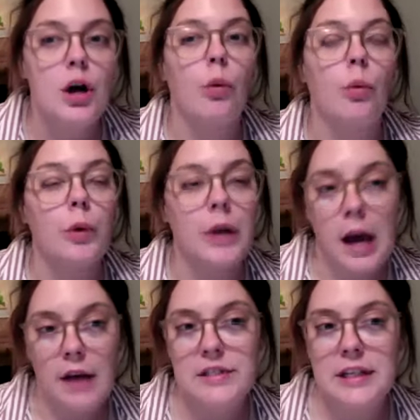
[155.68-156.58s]
So we
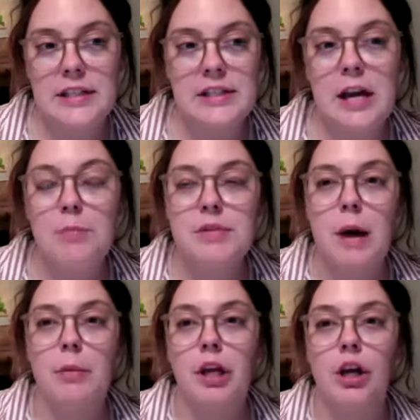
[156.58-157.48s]
have six tips.
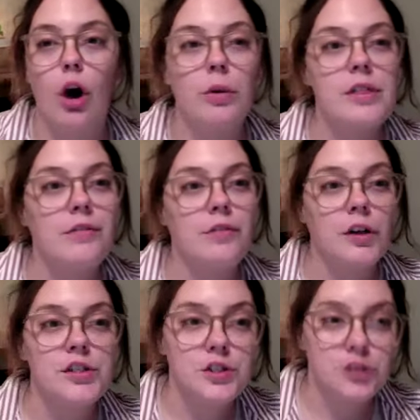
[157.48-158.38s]
I'm going to go with the
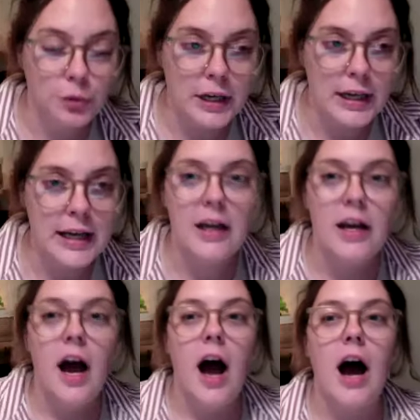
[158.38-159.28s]
first three.